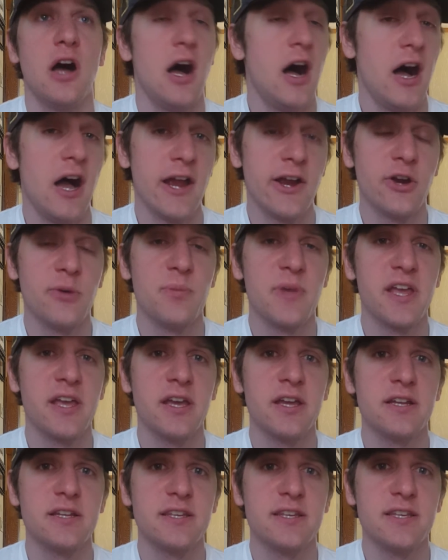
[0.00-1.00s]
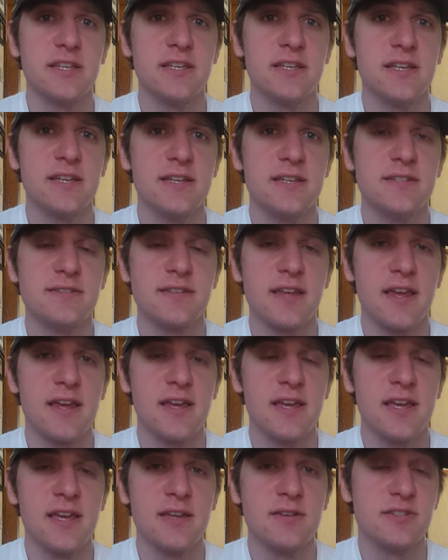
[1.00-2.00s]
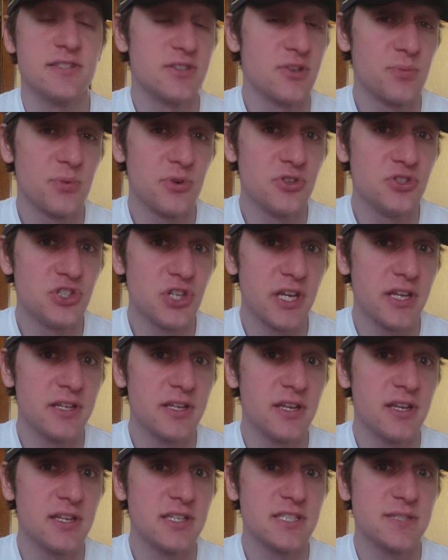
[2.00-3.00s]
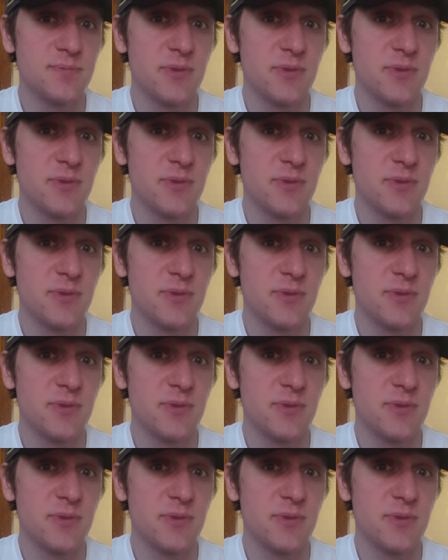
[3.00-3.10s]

Iron Man, he is a super genius,